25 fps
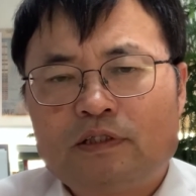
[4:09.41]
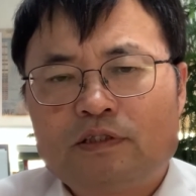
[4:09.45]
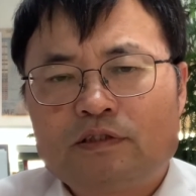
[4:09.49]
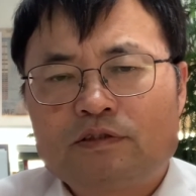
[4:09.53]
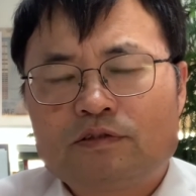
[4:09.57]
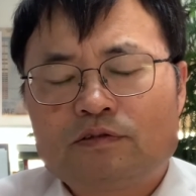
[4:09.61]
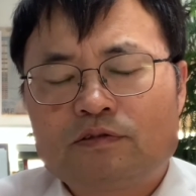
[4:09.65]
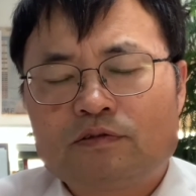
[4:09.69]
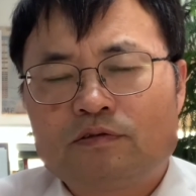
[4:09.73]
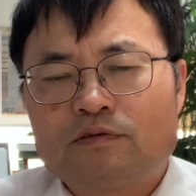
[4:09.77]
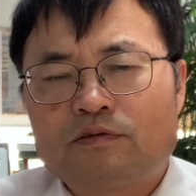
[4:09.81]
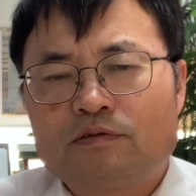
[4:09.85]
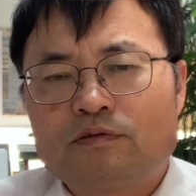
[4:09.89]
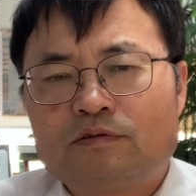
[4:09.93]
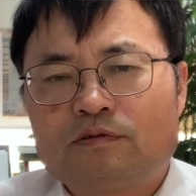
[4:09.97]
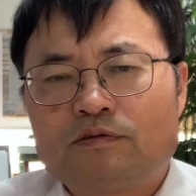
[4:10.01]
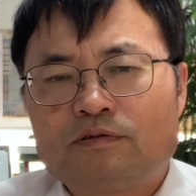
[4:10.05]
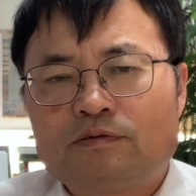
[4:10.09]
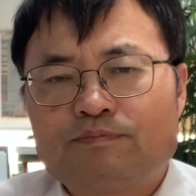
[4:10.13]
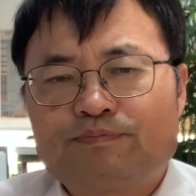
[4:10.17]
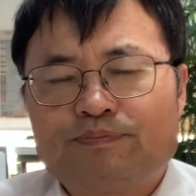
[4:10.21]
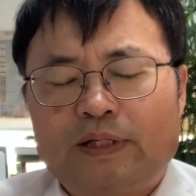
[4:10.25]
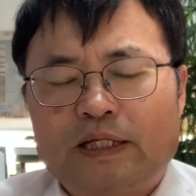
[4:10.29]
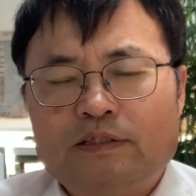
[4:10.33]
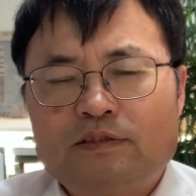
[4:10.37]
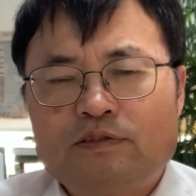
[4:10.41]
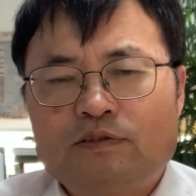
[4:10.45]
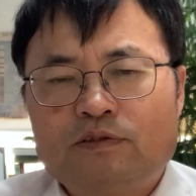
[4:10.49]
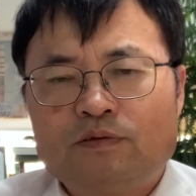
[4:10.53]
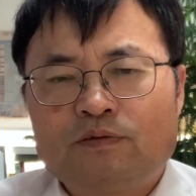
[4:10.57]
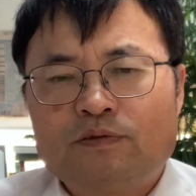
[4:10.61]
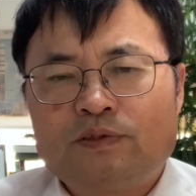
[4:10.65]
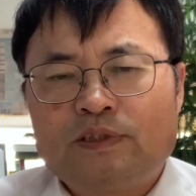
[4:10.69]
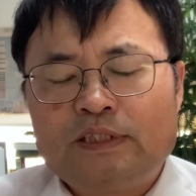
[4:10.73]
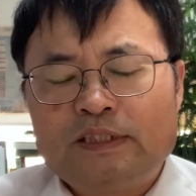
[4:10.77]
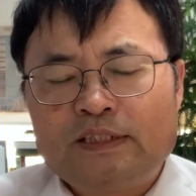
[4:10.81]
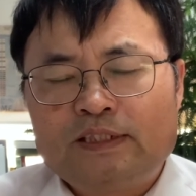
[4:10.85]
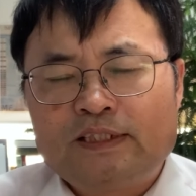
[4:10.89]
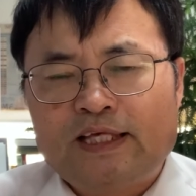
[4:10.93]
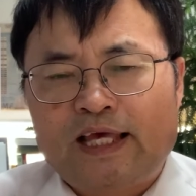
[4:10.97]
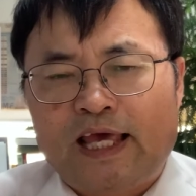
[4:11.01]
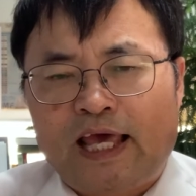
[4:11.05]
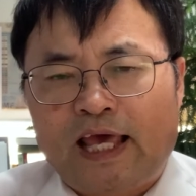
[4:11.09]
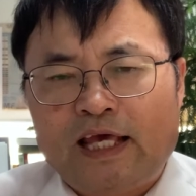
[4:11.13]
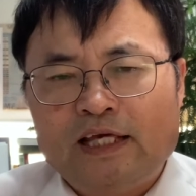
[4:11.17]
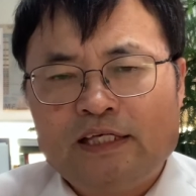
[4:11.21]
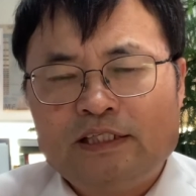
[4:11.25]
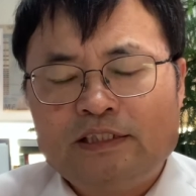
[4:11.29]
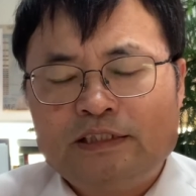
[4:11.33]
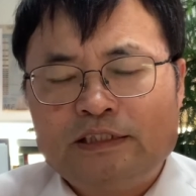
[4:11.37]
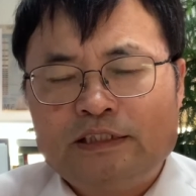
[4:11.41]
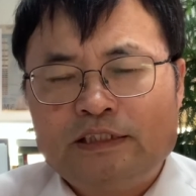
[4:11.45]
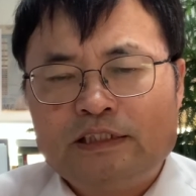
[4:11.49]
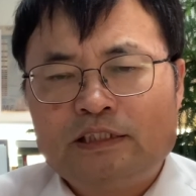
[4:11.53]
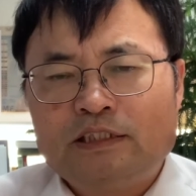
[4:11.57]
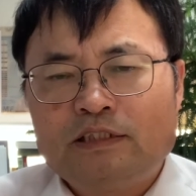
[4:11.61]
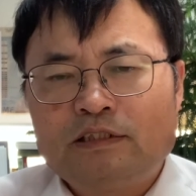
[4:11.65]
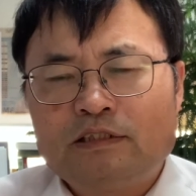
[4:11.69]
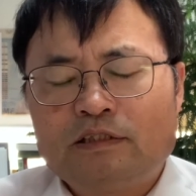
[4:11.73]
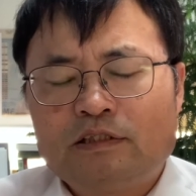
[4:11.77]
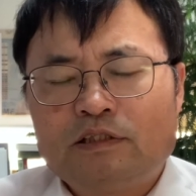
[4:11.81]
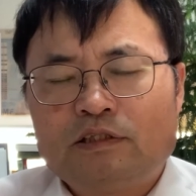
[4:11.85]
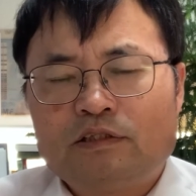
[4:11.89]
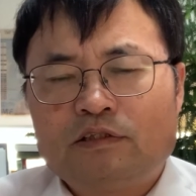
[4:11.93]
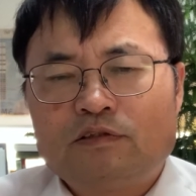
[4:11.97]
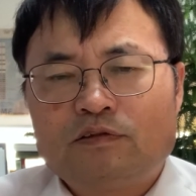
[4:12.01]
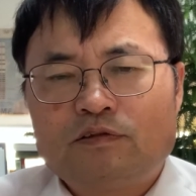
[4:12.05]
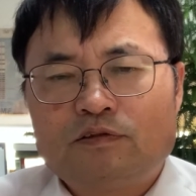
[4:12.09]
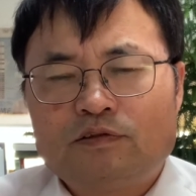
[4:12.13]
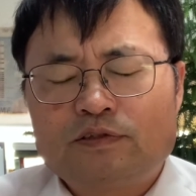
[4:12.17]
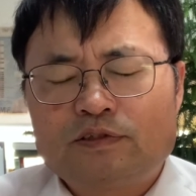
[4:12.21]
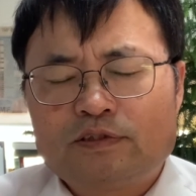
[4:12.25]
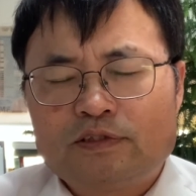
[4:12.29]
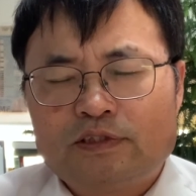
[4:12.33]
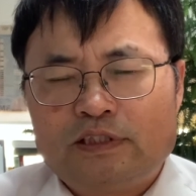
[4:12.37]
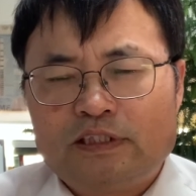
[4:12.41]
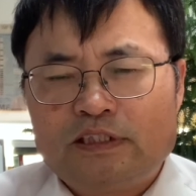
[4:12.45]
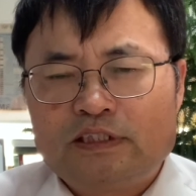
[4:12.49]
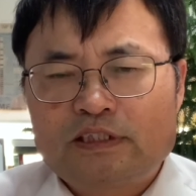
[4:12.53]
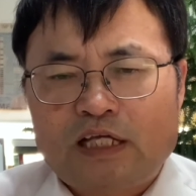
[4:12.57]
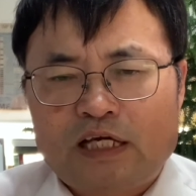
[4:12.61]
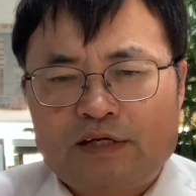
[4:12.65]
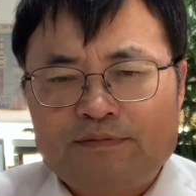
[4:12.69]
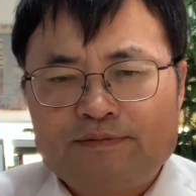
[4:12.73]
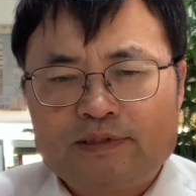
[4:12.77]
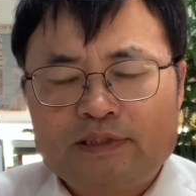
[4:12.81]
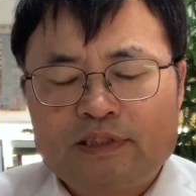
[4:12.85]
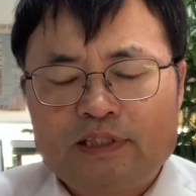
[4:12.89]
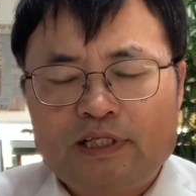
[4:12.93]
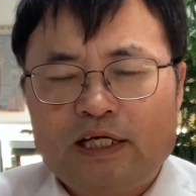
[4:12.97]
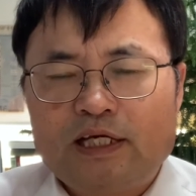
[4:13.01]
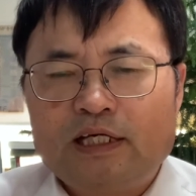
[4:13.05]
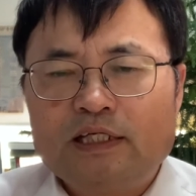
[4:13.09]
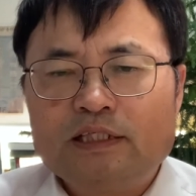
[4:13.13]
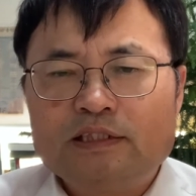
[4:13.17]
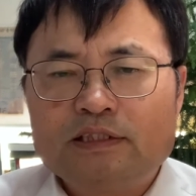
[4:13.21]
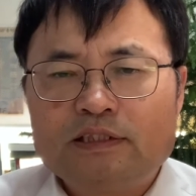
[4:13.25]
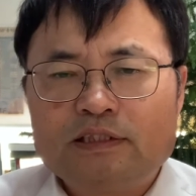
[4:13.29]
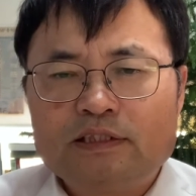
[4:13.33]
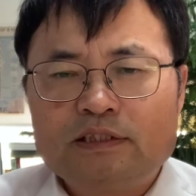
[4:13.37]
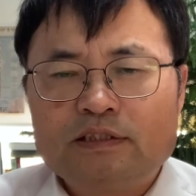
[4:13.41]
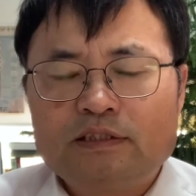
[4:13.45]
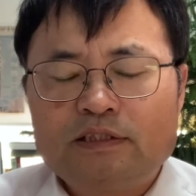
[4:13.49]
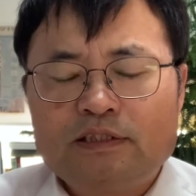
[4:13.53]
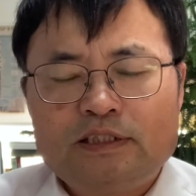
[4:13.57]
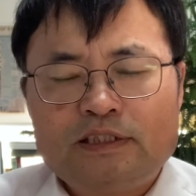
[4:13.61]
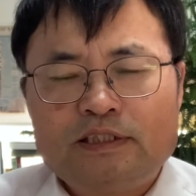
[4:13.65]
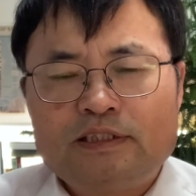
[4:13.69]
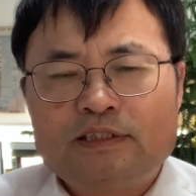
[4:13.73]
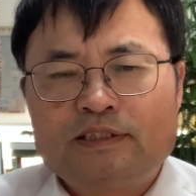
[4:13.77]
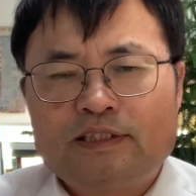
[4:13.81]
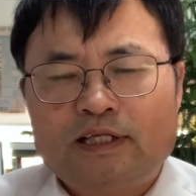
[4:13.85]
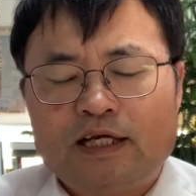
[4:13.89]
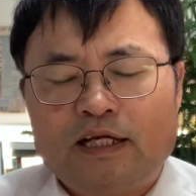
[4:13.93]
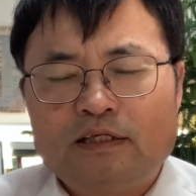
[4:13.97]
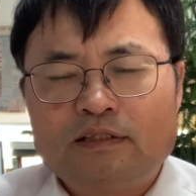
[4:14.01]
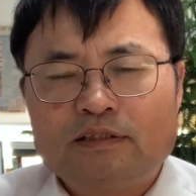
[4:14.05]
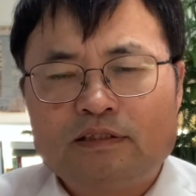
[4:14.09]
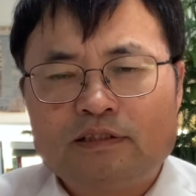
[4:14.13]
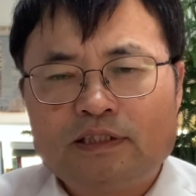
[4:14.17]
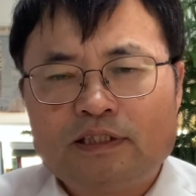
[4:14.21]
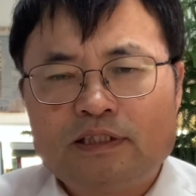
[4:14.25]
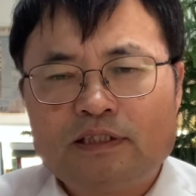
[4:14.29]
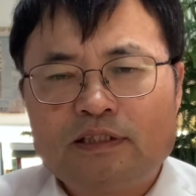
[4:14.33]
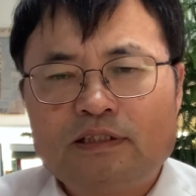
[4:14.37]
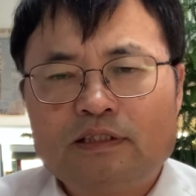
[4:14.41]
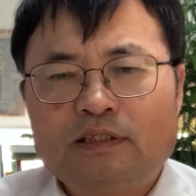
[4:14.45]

So based on his age, also retirement age, his salary.